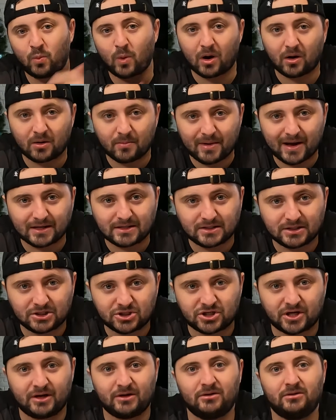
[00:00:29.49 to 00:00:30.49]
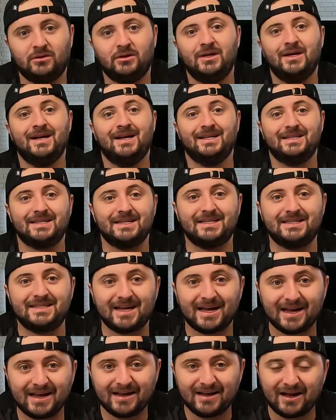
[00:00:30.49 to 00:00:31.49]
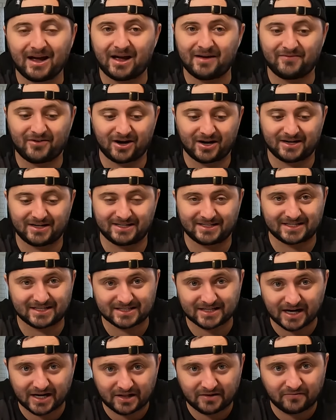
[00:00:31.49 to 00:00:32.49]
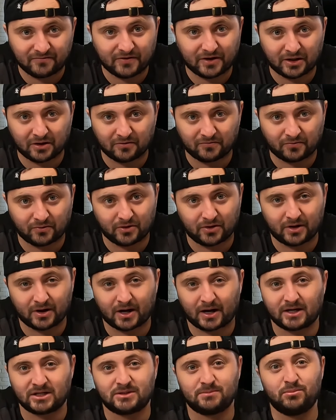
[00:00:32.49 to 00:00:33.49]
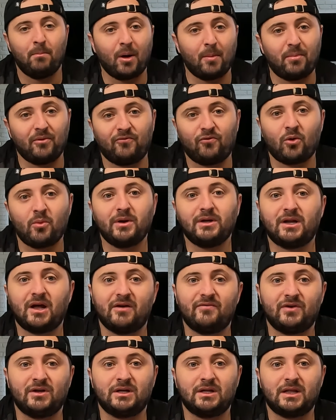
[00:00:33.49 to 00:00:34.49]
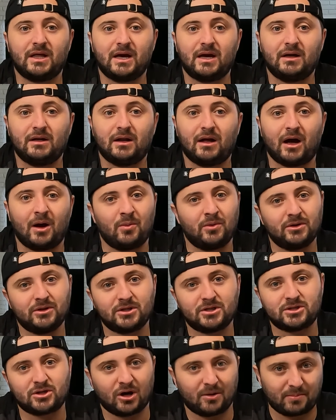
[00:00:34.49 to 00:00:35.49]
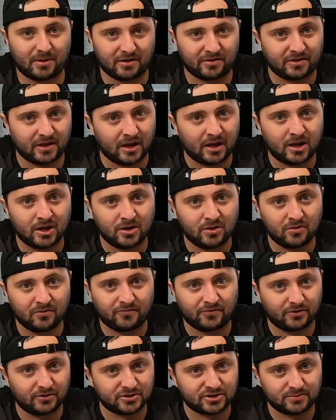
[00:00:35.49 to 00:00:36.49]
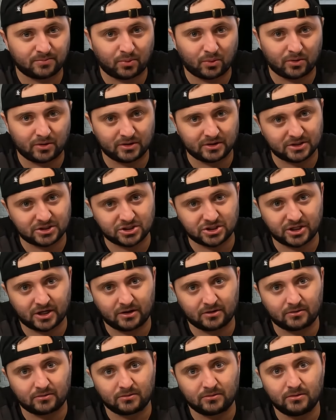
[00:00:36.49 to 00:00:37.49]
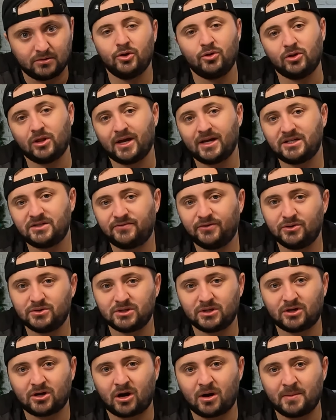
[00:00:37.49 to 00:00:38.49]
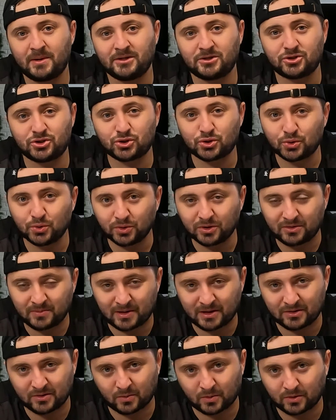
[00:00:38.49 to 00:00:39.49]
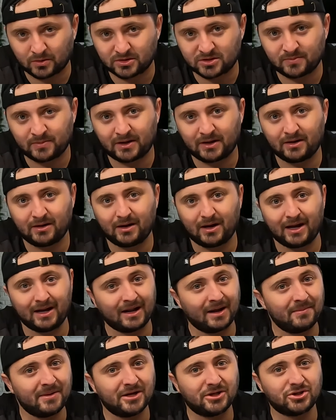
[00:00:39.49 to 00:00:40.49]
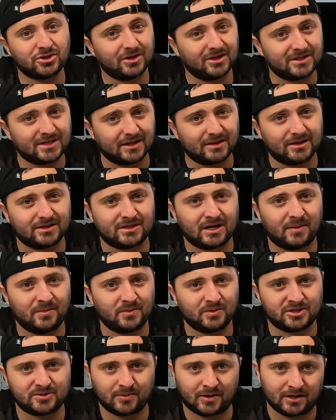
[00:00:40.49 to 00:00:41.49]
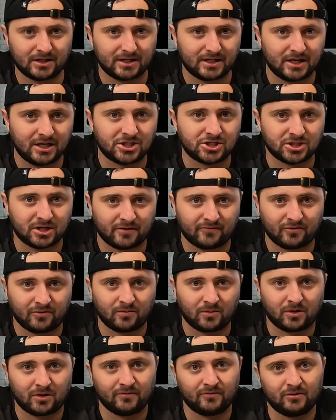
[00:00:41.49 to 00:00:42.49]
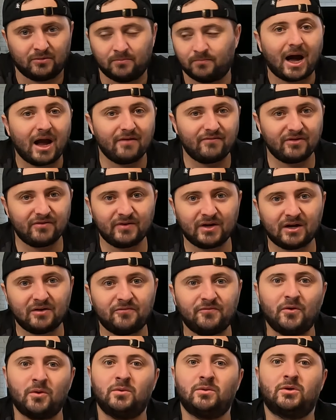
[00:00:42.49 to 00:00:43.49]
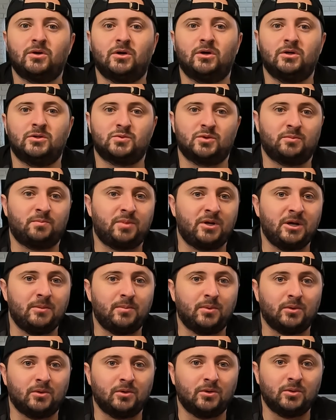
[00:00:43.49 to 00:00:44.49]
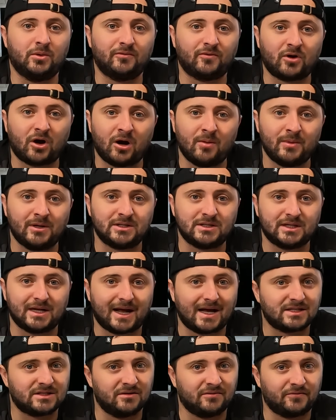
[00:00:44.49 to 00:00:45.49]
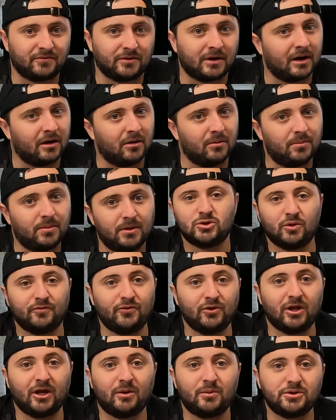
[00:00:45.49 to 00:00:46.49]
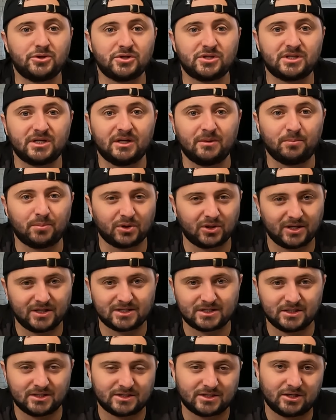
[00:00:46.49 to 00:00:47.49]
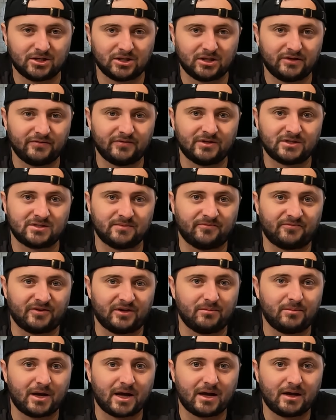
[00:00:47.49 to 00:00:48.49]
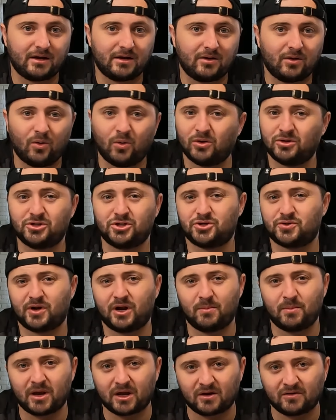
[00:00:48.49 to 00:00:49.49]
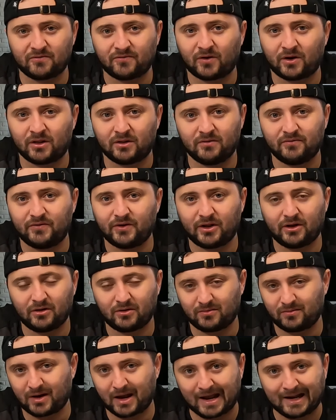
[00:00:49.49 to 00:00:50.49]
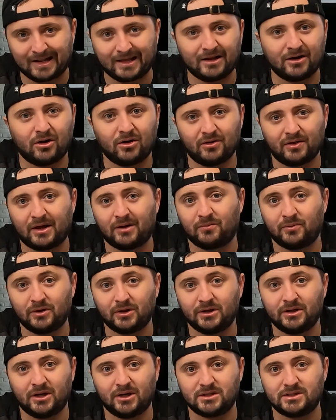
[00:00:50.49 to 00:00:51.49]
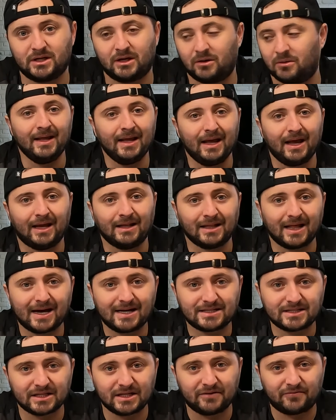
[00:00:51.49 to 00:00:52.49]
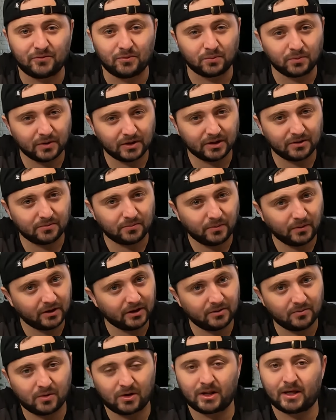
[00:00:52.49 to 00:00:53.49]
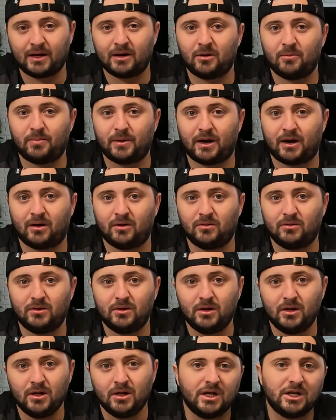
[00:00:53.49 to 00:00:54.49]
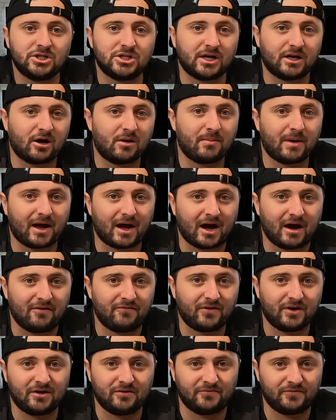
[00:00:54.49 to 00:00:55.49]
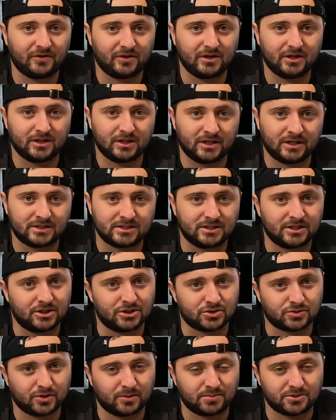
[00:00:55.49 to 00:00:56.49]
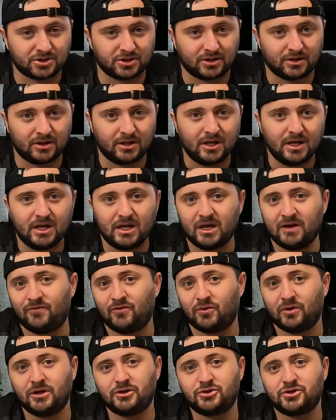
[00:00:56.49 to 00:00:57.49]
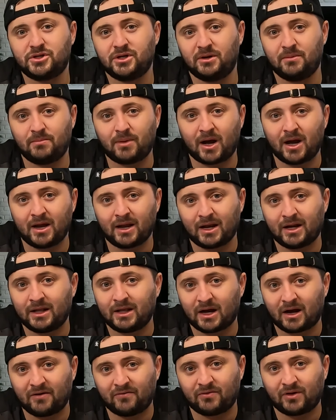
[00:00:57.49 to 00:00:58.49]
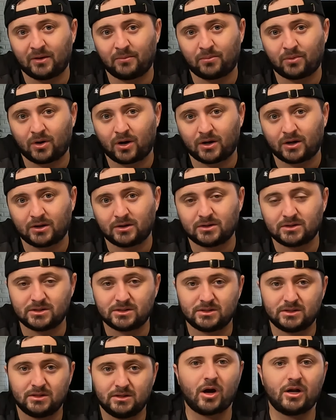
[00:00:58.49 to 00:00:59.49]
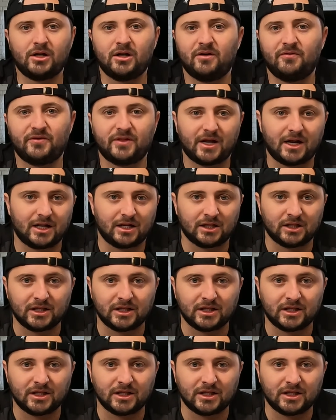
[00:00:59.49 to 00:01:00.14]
Welcome back to the channel. Today, I've got an exciting video for you guys. But before we dive into that, I wanted to start by thanking you for your support on this channel. Your likes, views, and comments truly mean the world to me, and I make sure to take the time to respond to each and every one of them. I've even had phone calls with people who have commented asking for help. So if you like what you see, please consider leaving some feedback or just straight up making fun of the video. Any and all that really does help. And lastly, if you really want to help out, check out my iFlight affiliate links in the description if you're interested in buying any iFlight products. All right, enough of that.